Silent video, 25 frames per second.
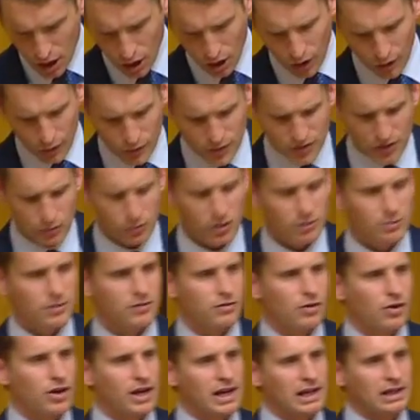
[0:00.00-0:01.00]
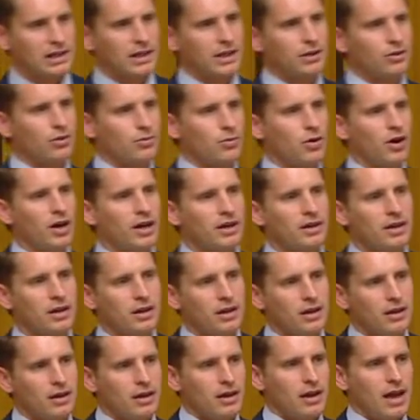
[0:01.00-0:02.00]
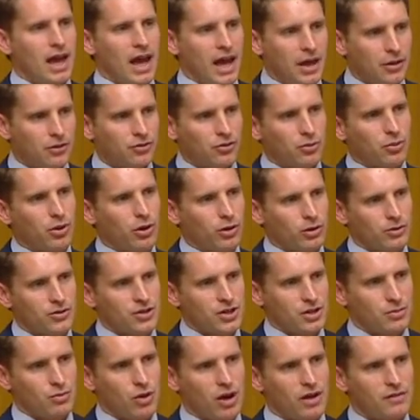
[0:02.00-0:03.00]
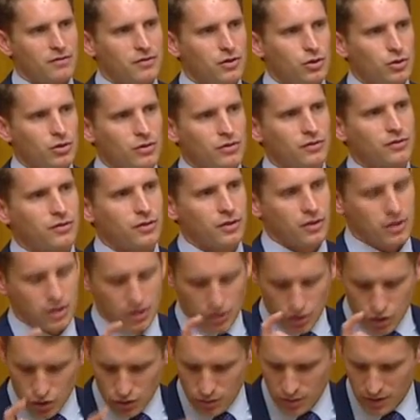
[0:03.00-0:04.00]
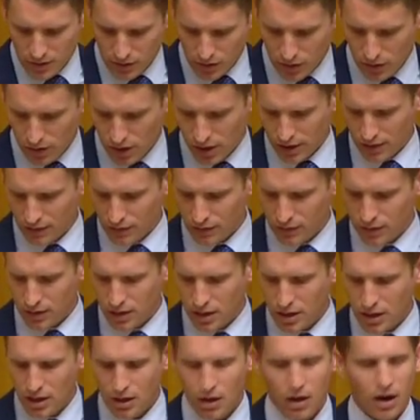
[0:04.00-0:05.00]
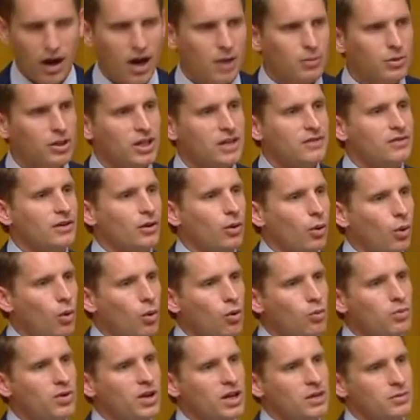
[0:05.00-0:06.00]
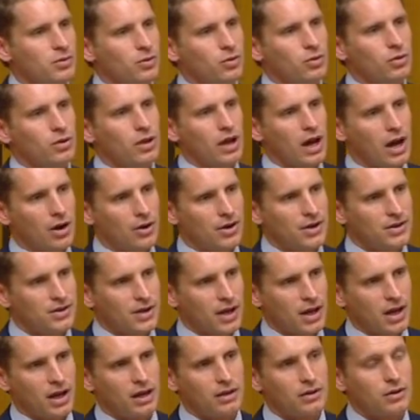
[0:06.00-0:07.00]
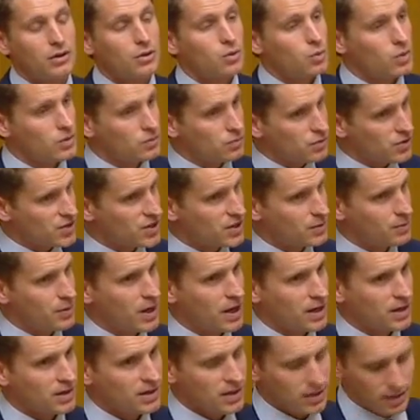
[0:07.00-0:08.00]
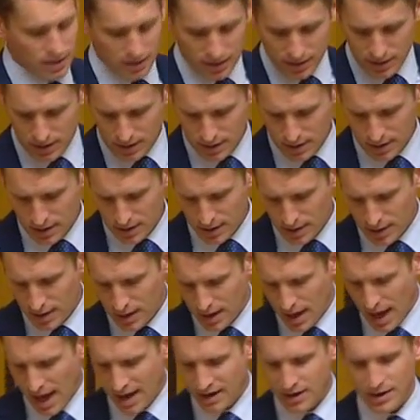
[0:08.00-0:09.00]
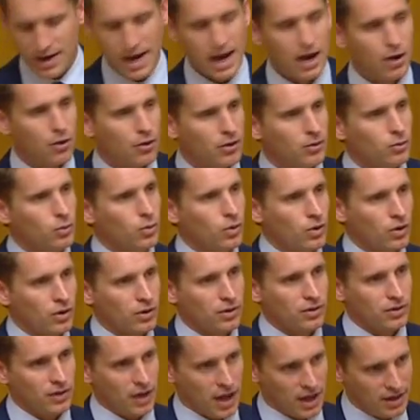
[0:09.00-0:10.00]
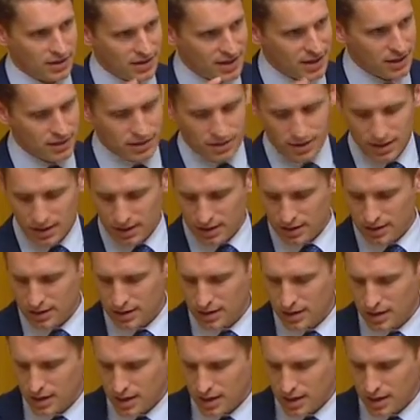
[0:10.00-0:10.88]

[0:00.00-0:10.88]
I also want to be very clear on my anthropology, my view of humankind. I believe that all people are endowed with respect and inherent worth and dignity.